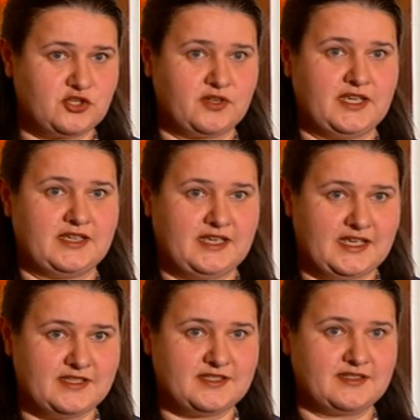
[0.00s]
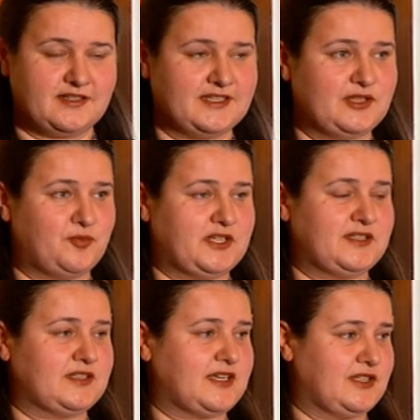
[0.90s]
century against
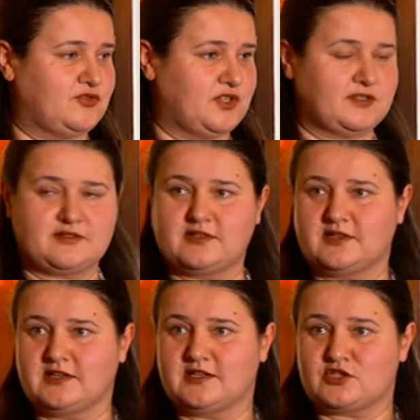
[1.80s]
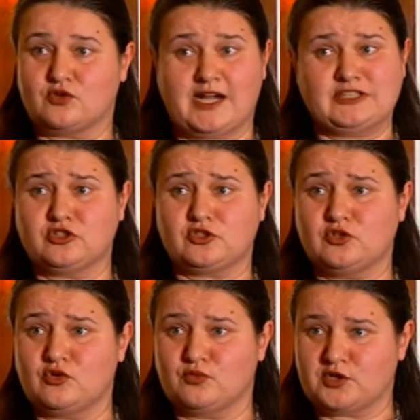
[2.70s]
independent country. So I
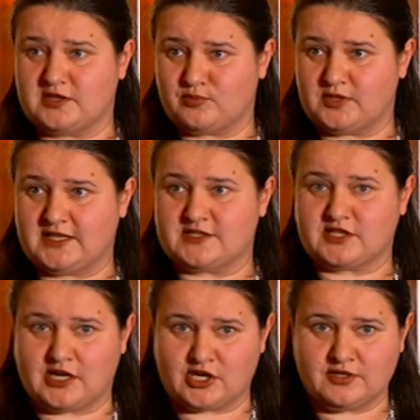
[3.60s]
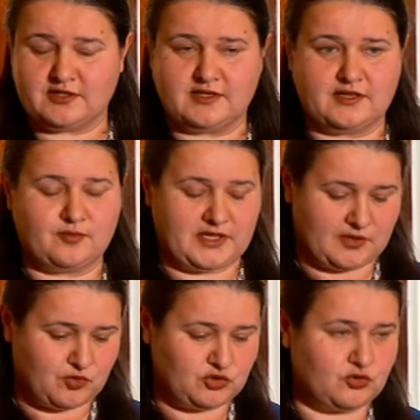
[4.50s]
don't know what the plans are,
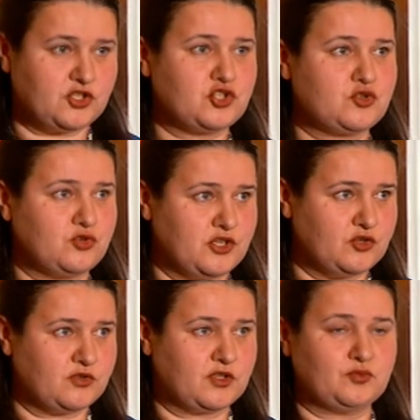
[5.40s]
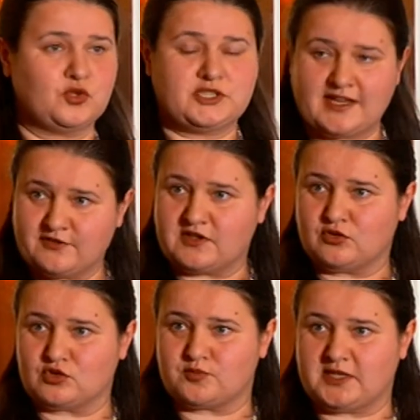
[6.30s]
but I want to assure you that whatever
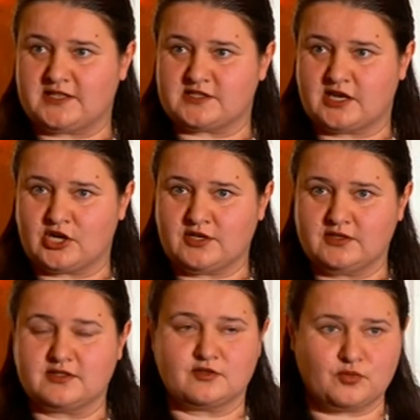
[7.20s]
those plans are,